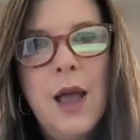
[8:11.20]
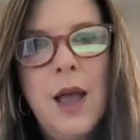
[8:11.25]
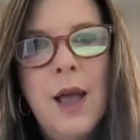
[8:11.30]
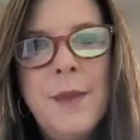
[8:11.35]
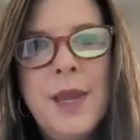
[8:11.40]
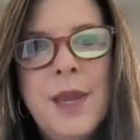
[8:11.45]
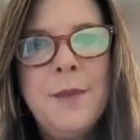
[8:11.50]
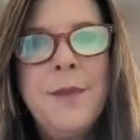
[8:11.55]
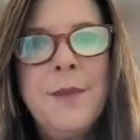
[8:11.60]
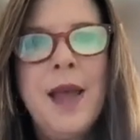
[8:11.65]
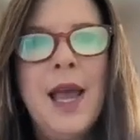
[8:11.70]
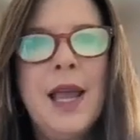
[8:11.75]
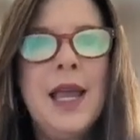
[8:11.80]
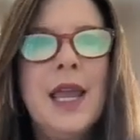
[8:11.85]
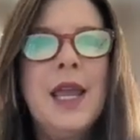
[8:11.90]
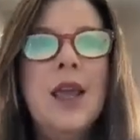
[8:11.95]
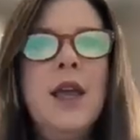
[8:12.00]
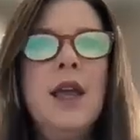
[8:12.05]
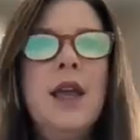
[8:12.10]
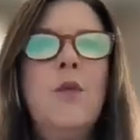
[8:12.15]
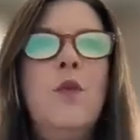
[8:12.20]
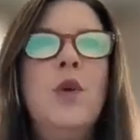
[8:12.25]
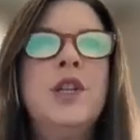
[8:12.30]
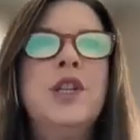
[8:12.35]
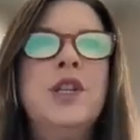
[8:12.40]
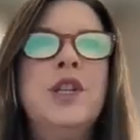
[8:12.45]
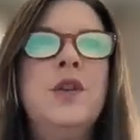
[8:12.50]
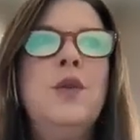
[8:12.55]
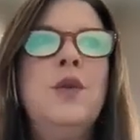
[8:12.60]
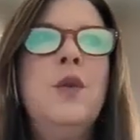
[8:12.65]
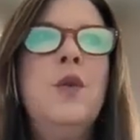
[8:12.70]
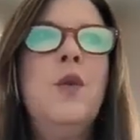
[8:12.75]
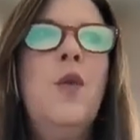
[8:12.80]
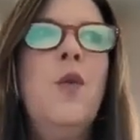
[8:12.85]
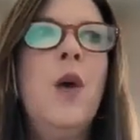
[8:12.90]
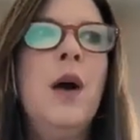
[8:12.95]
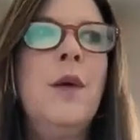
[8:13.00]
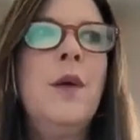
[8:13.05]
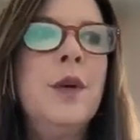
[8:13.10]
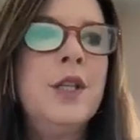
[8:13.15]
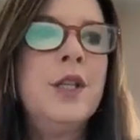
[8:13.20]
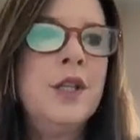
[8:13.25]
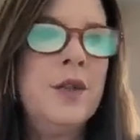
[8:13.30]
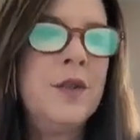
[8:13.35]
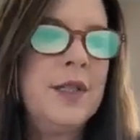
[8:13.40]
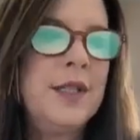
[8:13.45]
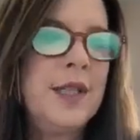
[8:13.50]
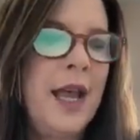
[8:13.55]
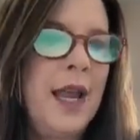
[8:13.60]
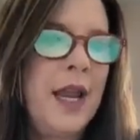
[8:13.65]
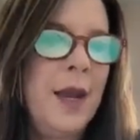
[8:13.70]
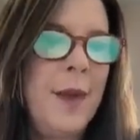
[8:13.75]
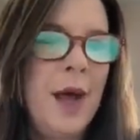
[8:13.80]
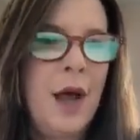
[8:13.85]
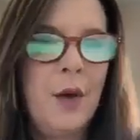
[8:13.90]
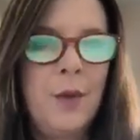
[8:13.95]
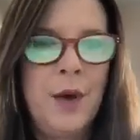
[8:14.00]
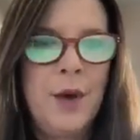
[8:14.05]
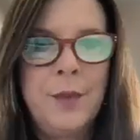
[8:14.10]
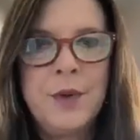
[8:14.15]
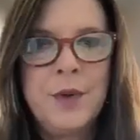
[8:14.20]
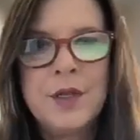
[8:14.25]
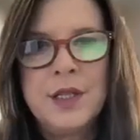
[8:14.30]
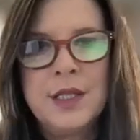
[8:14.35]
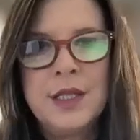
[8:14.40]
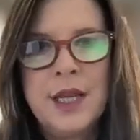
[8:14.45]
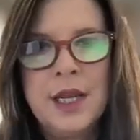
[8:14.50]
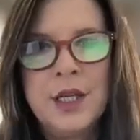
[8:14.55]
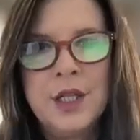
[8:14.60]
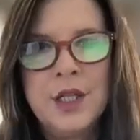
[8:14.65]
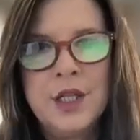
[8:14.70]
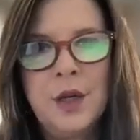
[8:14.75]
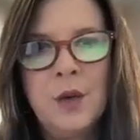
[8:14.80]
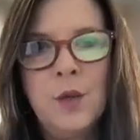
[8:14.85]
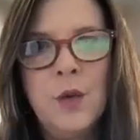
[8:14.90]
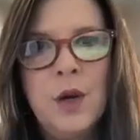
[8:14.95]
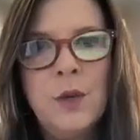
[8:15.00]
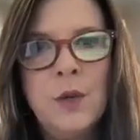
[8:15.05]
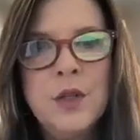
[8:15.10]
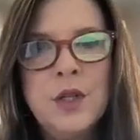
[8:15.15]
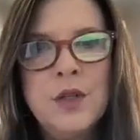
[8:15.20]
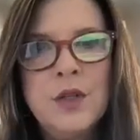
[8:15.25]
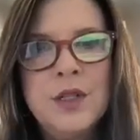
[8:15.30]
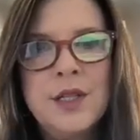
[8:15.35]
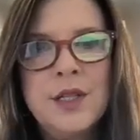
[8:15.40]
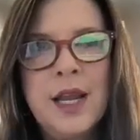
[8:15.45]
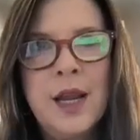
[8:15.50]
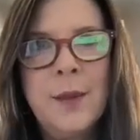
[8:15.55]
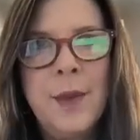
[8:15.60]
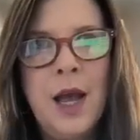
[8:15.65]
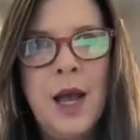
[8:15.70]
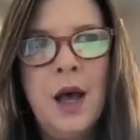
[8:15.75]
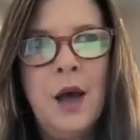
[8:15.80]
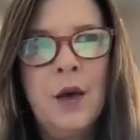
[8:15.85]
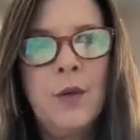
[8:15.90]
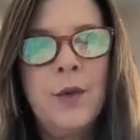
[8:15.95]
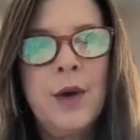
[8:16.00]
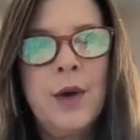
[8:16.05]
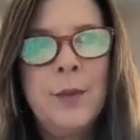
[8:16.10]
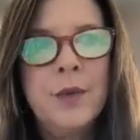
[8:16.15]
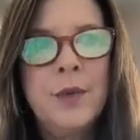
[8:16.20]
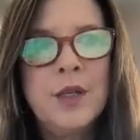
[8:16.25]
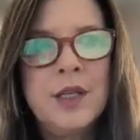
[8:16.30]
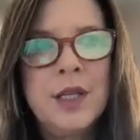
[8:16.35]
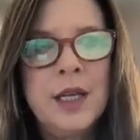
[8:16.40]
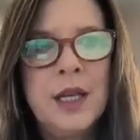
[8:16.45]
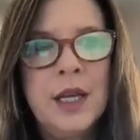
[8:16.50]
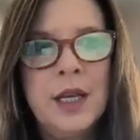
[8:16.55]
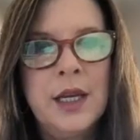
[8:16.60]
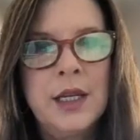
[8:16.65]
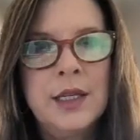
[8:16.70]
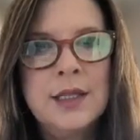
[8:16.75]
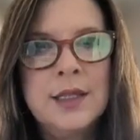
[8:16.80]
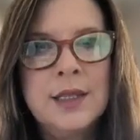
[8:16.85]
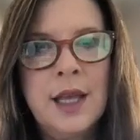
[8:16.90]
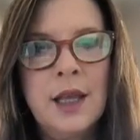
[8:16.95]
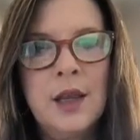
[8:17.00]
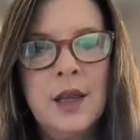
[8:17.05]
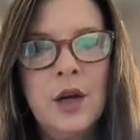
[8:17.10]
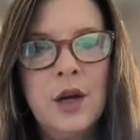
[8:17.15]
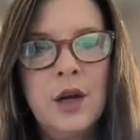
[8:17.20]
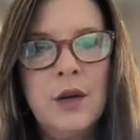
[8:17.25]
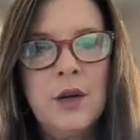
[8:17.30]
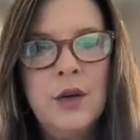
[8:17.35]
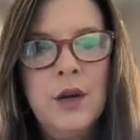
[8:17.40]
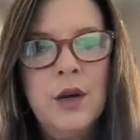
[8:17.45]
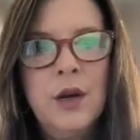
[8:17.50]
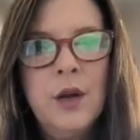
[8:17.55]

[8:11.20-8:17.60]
Maggie, what would you say about representation? What would you say about representing a seller?